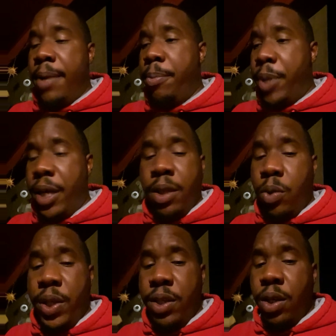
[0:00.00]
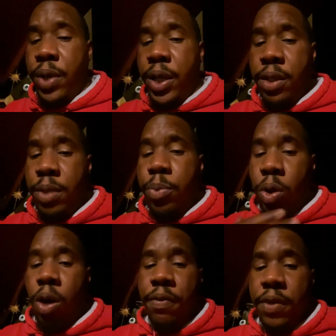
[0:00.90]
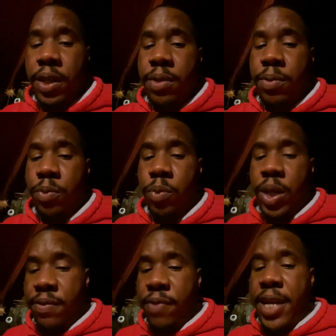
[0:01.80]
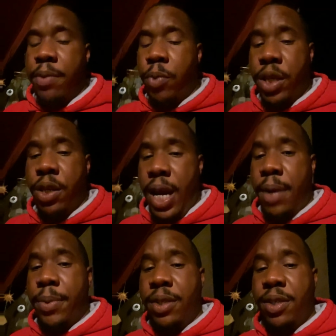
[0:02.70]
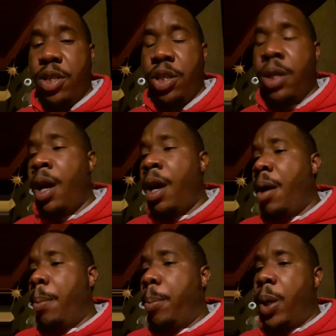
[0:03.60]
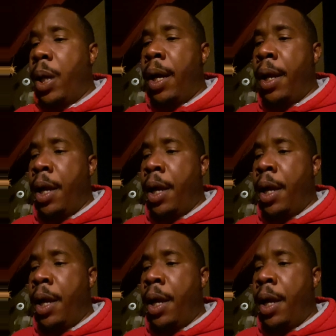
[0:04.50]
picking Luis Nery to win this fight and win the unanimous decision, but